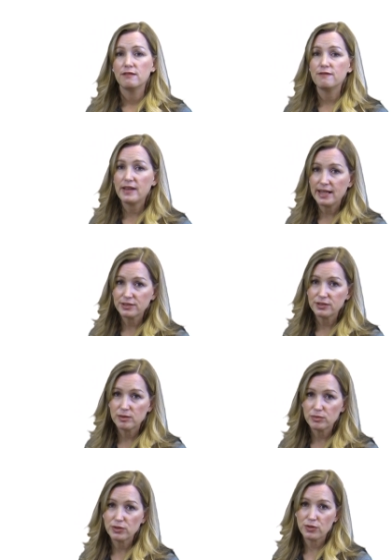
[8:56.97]
Factor
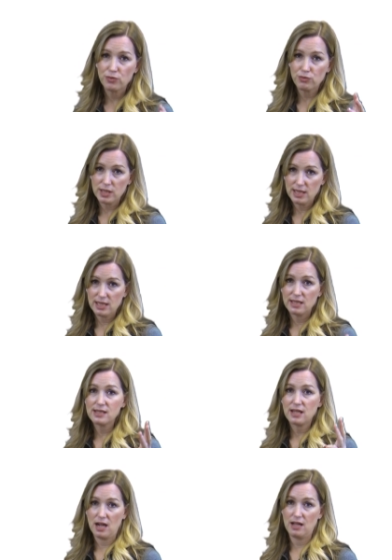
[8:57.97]
number 3 is
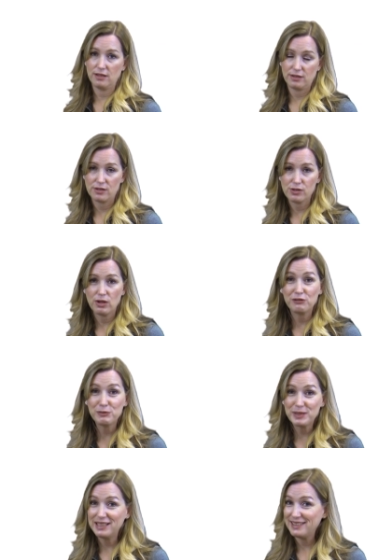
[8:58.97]
color. So I'll
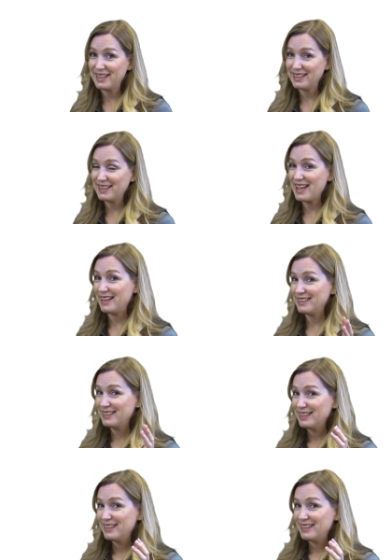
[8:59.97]
repeat that again.
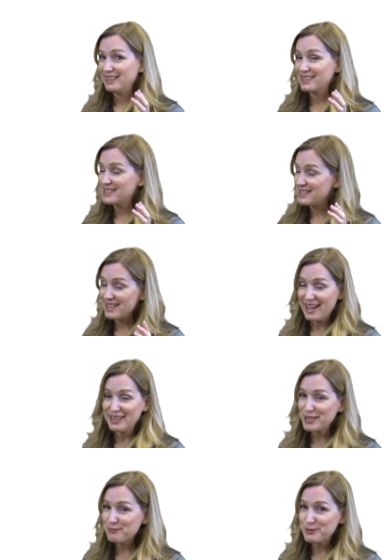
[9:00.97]
It's
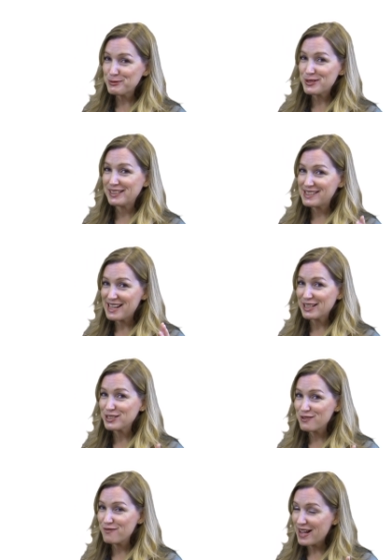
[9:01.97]
not number 1, it's
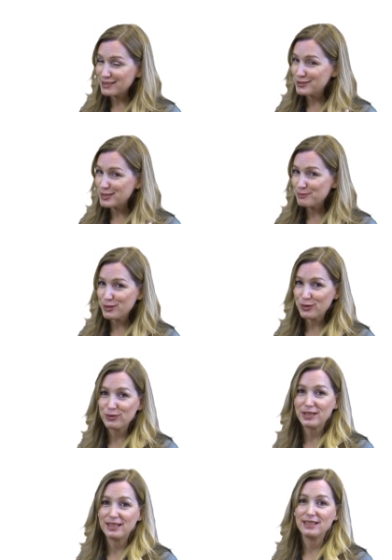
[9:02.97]
actually factor number
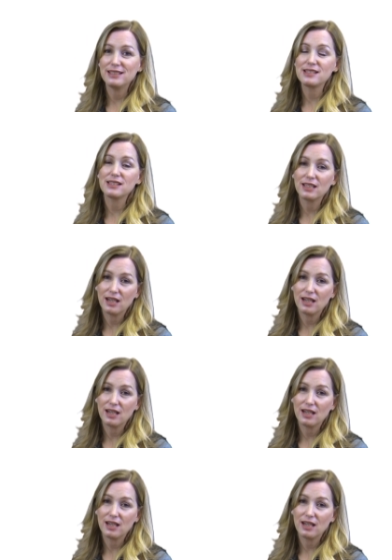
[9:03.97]
3 is the